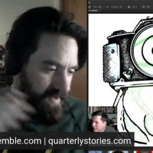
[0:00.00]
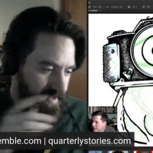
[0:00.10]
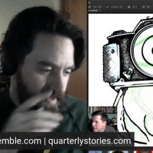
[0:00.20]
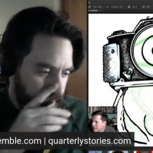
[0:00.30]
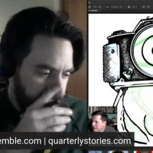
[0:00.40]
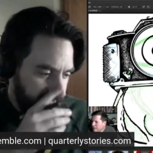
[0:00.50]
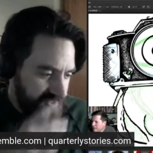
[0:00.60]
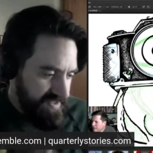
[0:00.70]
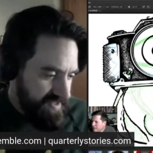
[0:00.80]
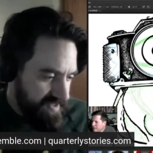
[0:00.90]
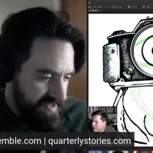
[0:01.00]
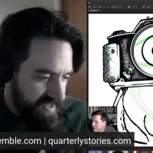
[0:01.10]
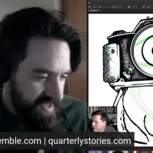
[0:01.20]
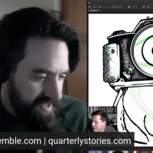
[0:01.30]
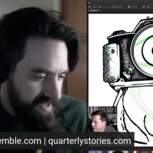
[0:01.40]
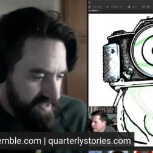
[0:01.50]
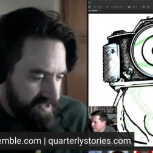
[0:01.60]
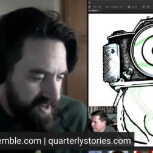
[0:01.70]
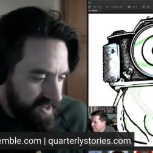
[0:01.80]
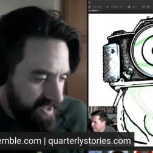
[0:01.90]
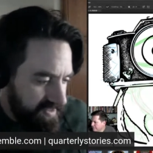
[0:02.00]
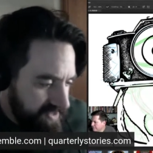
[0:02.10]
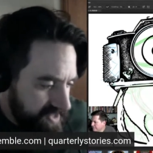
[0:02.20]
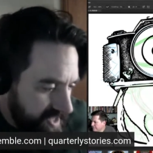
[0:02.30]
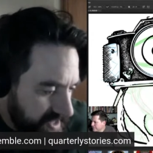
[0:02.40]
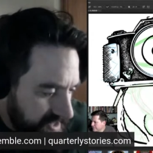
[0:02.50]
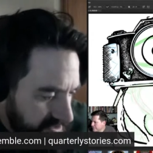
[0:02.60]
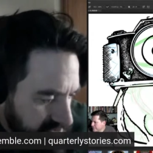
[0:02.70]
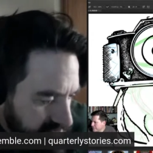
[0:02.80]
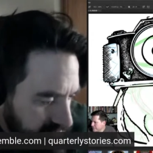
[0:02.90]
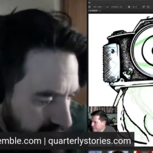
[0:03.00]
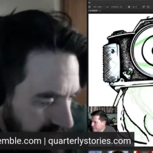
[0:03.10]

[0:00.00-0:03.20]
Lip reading: Eva said YouTube's been